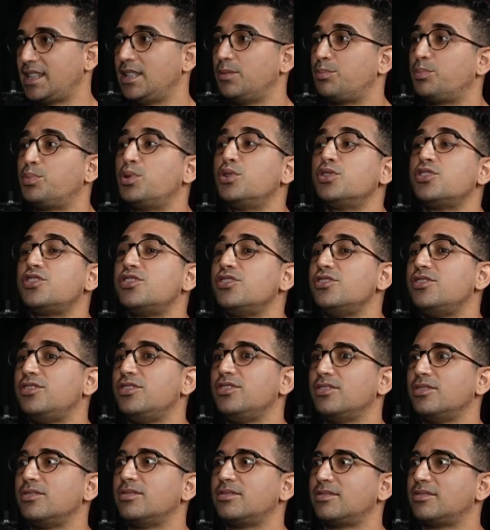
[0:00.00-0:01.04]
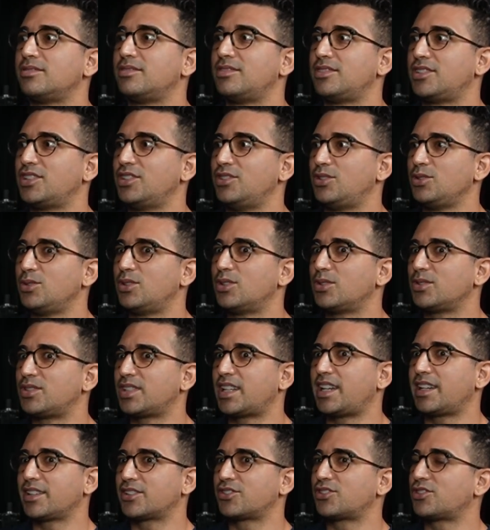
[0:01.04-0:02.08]
it pushes you to do those
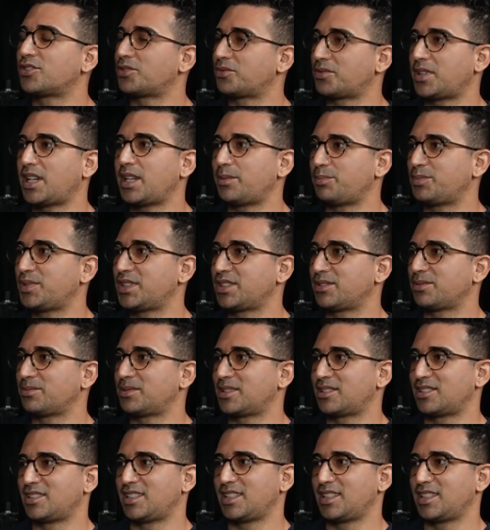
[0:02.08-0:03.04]
extra reps where,